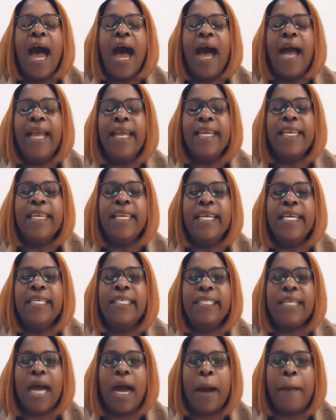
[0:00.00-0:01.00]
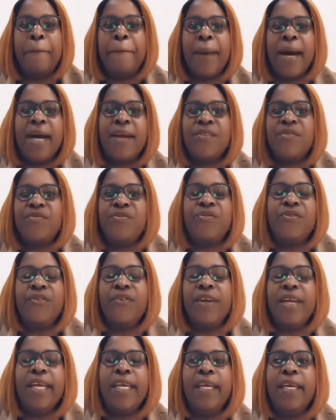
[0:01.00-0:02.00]
I need a band
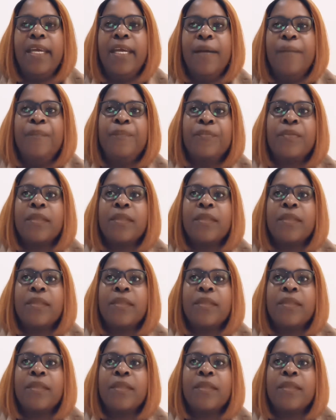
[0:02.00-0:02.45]
3